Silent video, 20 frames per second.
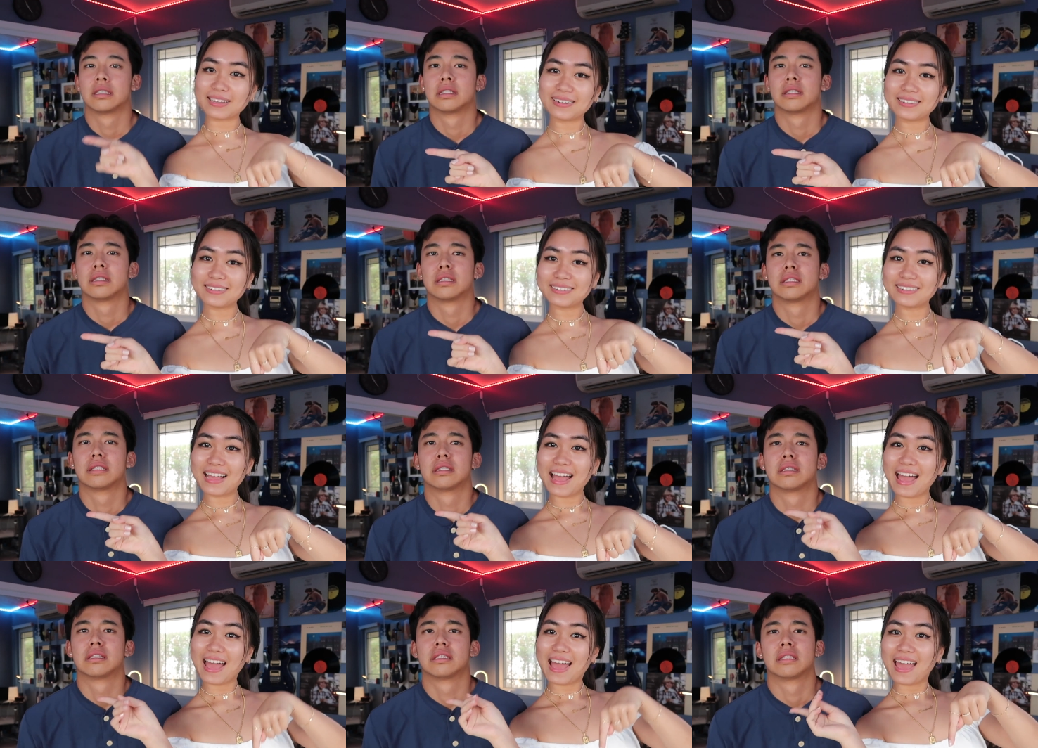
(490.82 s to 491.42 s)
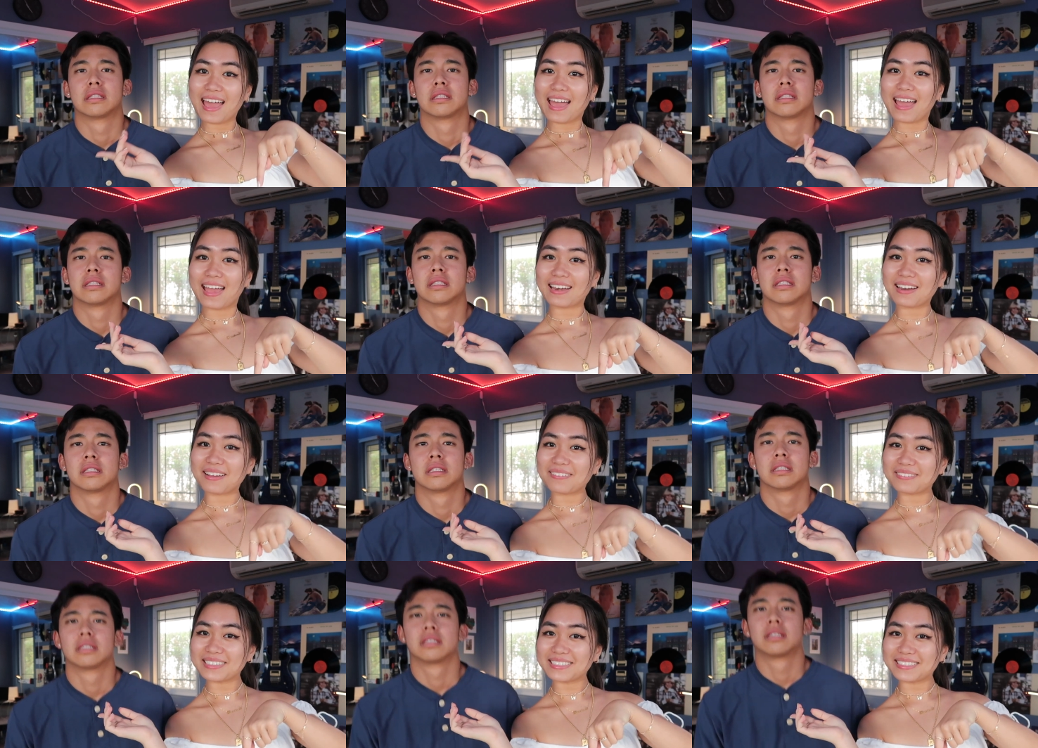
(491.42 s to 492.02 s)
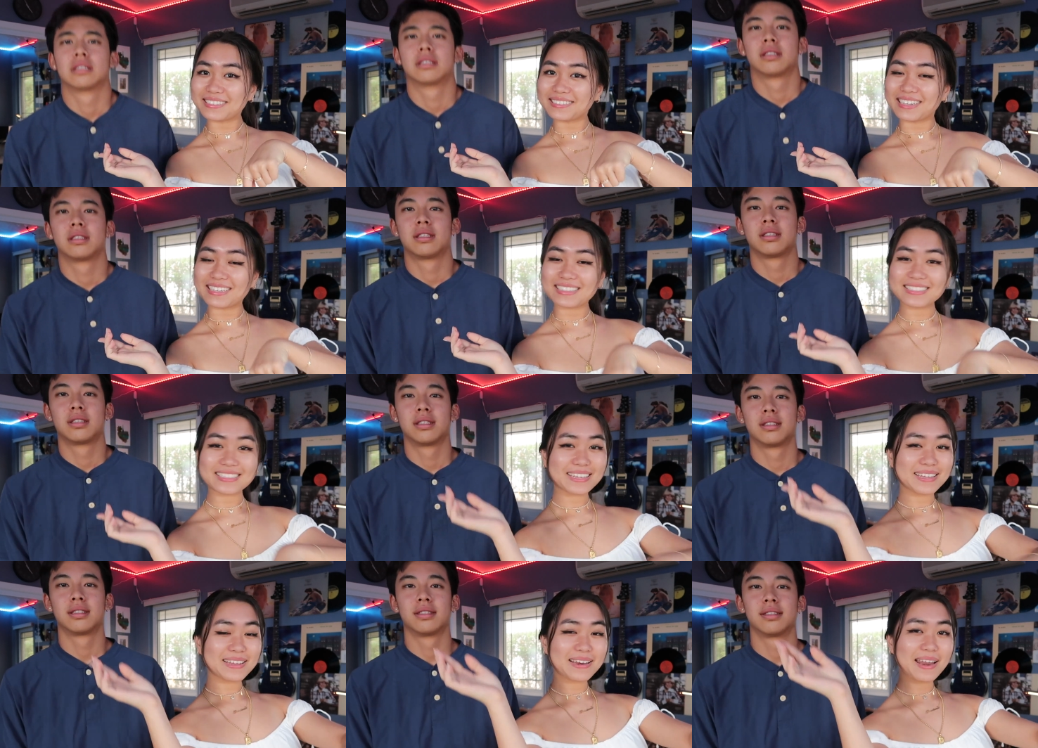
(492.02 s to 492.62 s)
Speaker 1: here, and I will see you
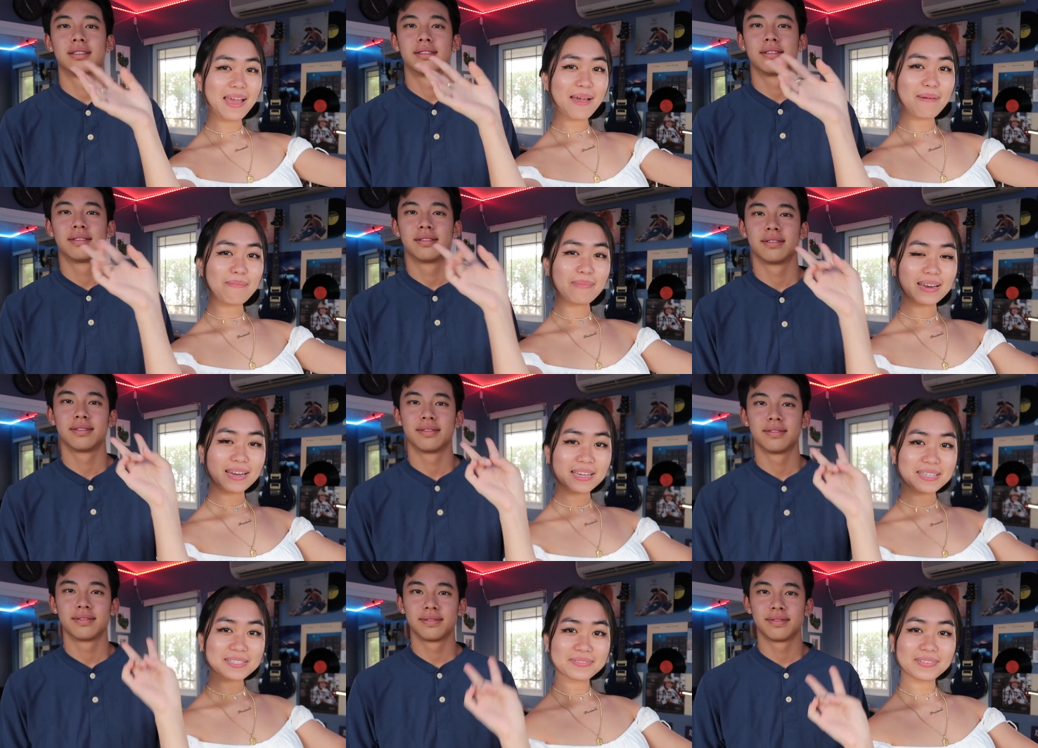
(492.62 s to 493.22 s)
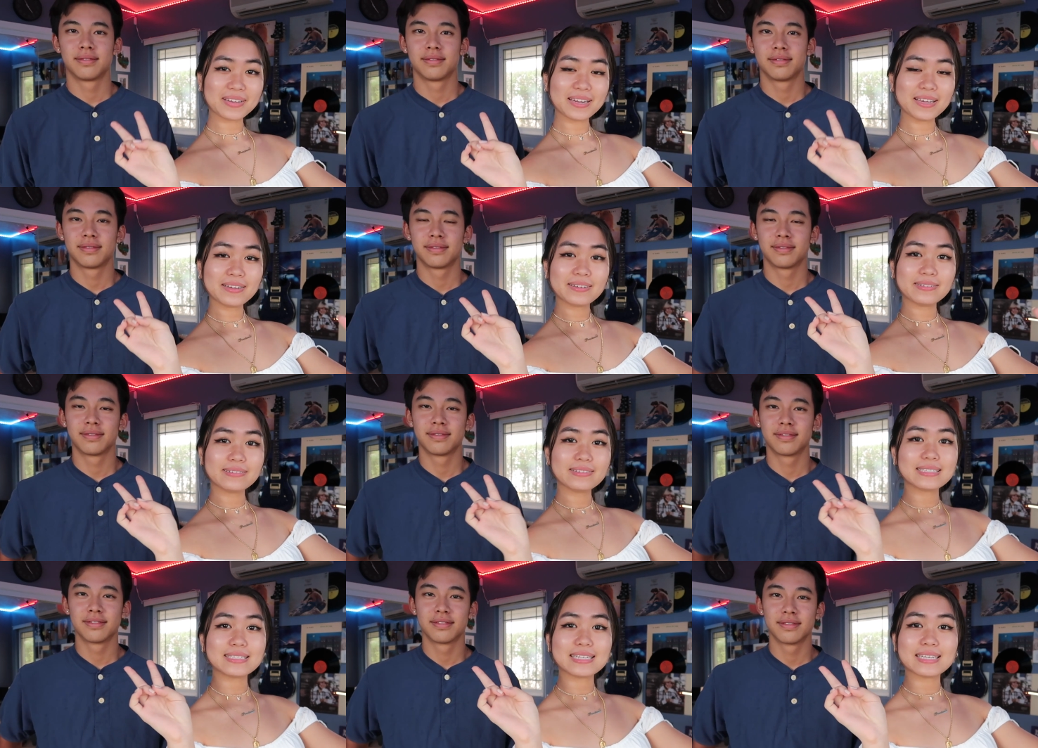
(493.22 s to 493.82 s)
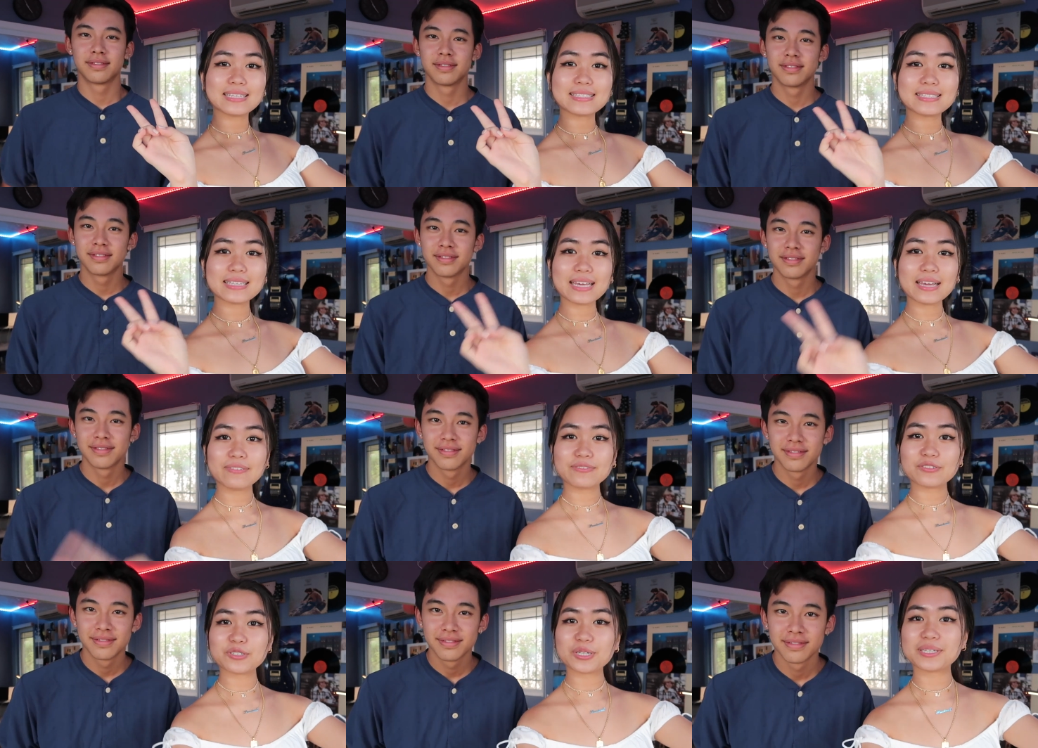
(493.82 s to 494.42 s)
guys in my next video. Stay
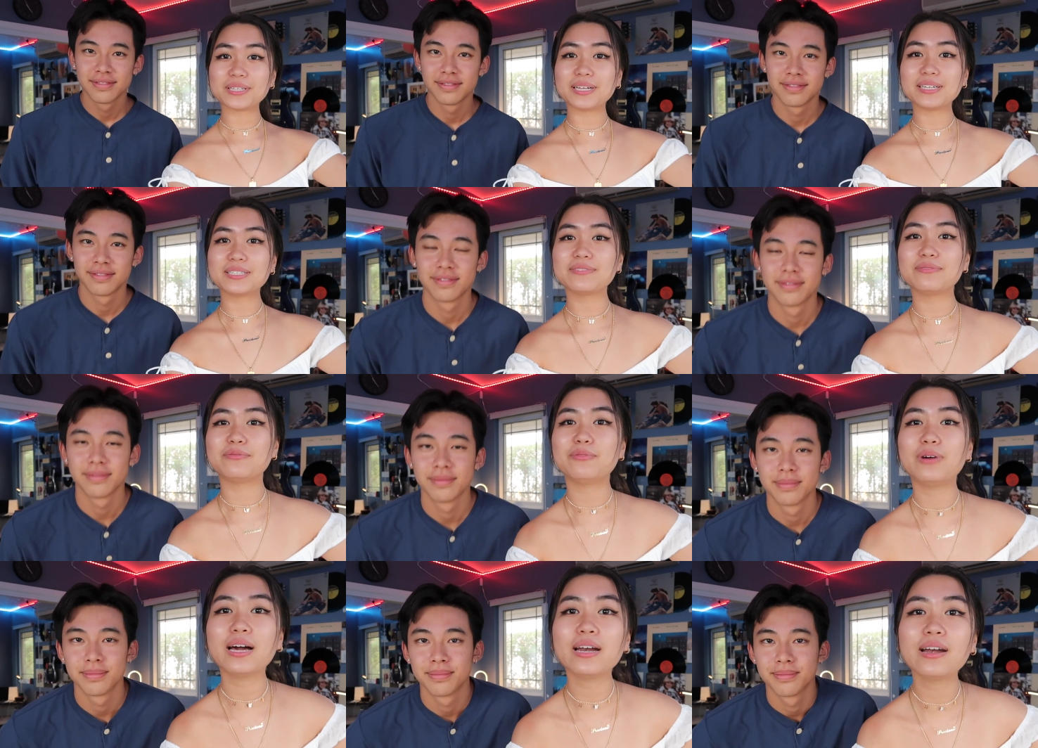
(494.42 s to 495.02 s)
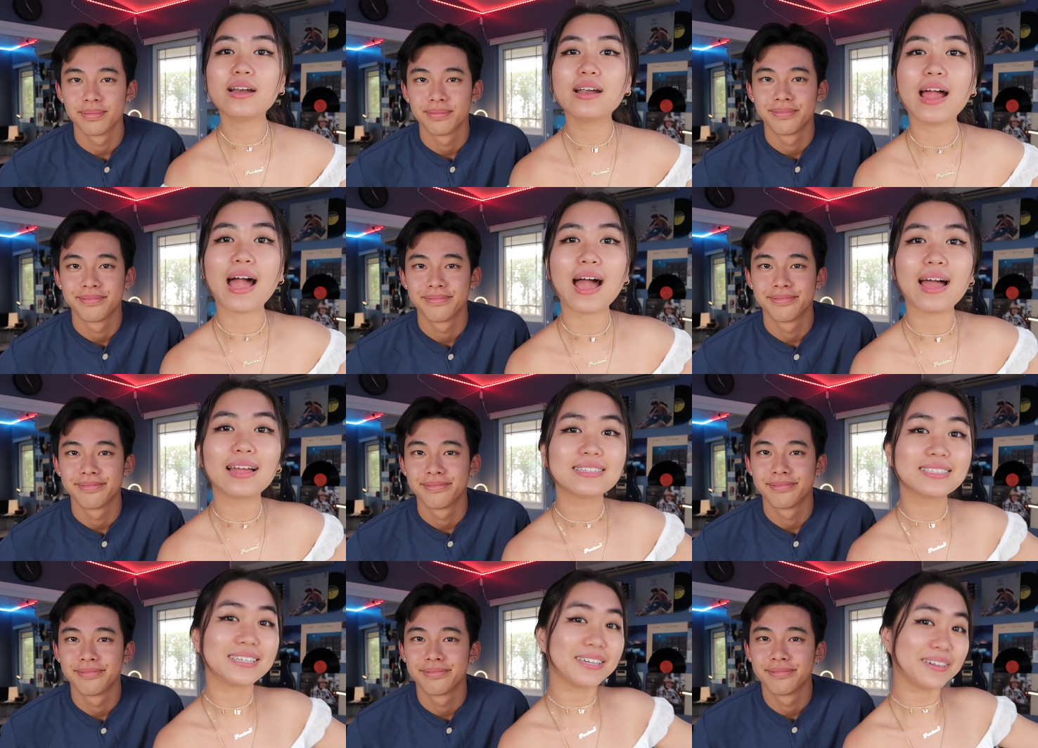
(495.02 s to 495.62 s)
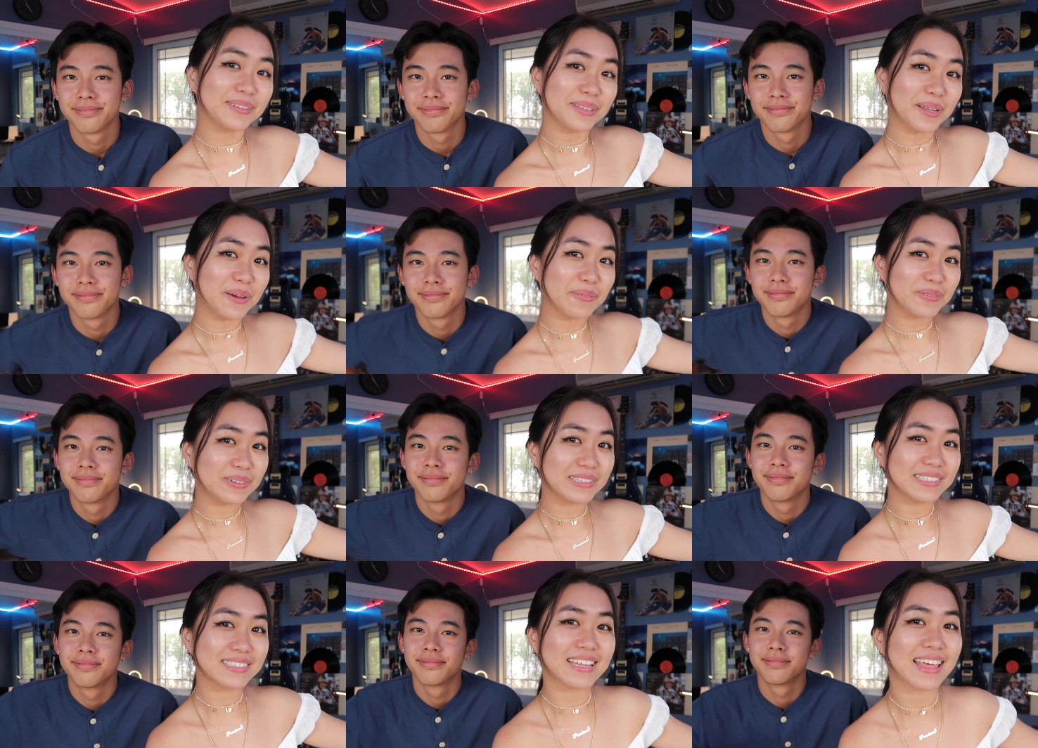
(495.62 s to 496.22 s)
safe, drink lots of water, and tell your
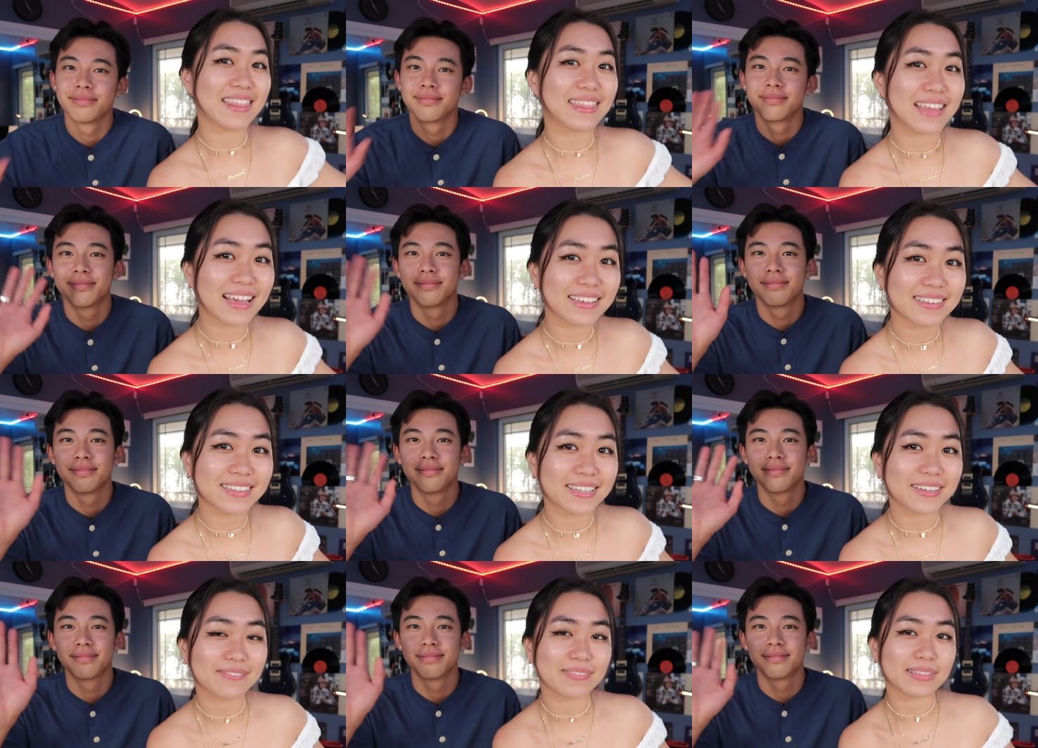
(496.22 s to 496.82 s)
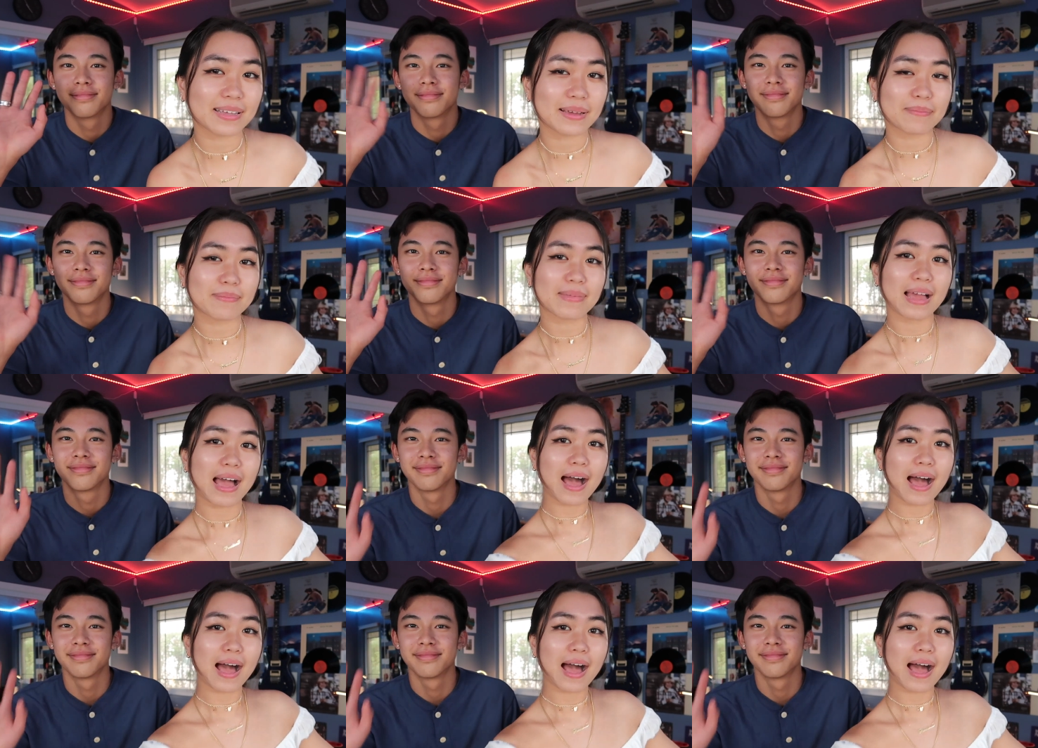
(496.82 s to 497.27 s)
loved ones that you love them.